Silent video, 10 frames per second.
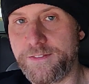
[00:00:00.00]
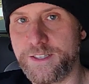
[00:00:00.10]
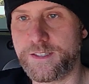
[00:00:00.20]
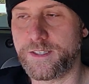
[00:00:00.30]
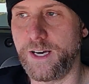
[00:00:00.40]
have
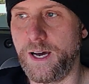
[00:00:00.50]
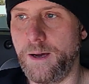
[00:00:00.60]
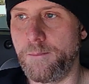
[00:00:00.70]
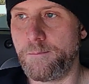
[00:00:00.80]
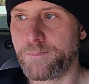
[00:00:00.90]

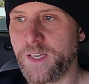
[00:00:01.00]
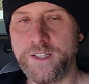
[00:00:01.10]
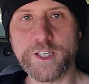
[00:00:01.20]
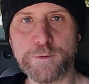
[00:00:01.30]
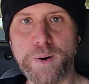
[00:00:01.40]

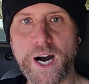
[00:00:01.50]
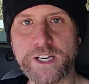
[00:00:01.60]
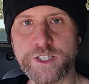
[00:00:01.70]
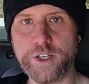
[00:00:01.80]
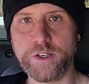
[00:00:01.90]
this
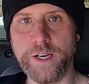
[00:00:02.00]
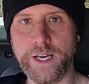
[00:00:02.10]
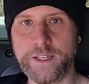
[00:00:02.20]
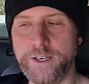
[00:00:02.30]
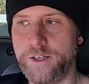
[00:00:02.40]

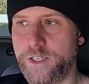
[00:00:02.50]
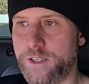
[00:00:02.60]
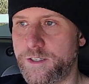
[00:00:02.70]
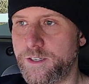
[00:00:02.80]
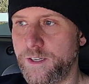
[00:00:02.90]
posture
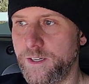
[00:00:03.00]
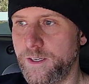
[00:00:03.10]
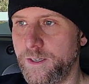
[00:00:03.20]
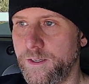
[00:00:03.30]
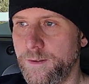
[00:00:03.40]

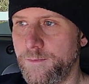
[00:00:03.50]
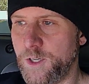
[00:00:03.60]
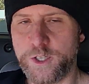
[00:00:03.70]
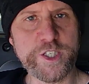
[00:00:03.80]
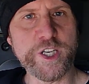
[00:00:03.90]

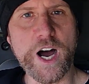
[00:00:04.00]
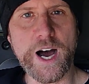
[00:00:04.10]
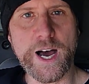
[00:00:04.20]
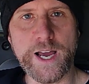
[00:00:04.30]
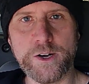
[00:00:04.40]
they're
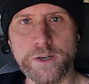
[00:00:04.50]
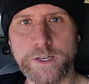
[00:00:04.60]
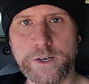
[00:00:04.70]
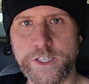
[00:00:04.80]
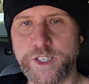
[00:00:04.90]
shy or
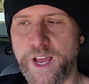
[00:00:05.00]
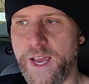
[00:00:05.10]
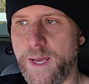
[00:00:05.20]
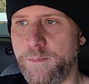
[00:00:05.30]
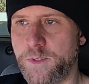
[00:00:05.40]
they're
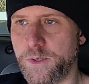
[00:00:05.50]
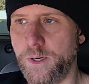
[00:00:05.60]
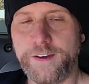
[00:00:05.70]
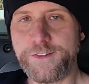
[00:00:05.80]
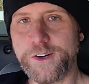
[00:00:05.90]
ashamed.
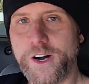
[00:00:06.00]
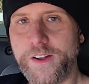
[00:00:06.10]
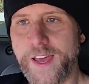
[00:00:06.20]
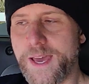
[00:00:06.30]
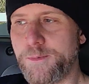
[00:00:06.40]
If you're
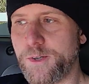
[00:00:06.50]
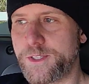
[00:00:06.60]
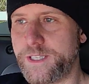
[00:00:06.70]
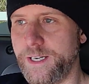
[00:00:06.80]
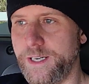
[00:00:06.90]
unable
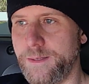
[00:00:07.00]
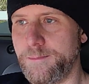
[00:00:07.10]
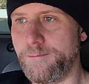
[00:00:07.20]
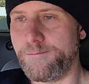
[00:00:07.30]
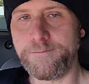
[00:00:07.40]
to
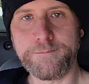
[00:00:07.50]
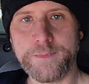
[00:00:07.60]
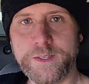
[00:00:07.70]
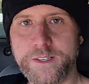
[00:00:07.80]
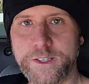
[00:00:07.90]

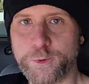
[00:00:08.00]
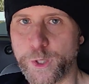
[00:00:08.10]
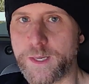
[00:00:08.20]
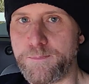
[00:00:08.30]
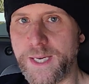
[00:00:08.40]

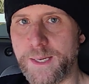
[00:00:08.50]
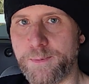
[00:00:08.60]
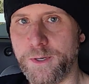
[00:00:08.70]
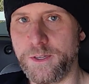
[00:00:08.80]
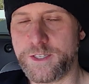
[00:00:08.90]
greet
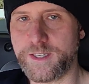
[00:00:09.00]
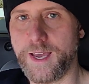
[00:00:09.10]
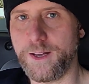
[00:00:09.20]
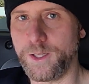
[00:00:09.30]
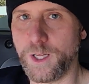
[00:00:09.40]
people,
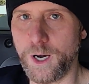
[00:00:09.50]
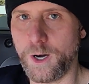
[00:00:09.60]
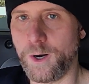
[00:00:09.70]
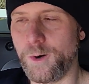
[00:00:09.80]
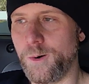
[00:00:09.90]
say
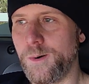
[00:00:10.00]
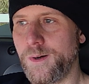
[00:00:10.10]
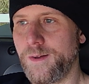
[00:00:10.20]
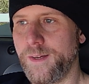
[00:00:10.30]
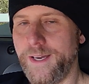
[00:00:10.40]
hello,
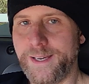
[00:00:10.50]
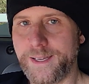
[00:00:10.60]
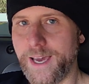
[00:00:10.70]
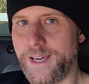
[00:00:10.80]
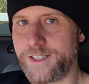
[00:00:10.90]

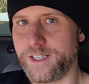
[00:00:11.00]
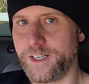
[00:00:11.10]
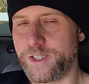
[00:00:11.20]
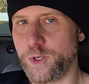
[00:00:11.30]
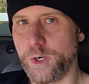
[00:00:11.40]
engage in
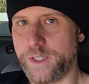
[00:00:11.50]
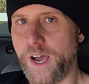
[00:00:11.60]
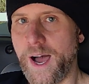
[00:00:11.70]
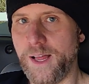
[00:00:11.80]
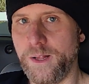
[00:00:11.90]
a short
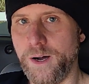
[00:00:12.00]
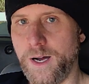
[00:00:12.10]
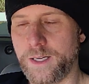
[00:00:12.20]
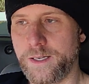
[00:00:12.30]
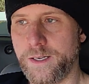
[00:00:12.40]

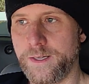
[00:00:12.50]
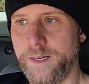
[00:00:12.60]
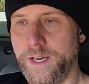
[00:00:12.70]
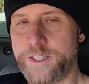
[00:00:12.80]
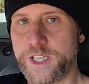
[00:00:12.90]
dialogue,
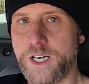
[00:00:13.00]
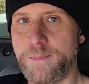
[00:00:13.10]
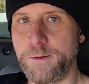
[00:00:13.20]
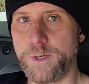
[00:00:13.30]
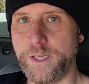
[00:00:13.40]
it's going to
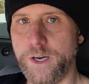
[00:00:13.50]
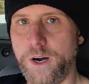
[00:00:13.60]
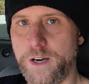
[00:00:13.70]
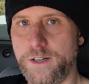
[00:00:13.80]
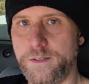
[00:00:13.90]
be really
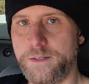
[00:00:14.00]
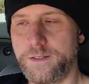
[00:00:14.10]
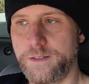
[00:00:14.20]
hard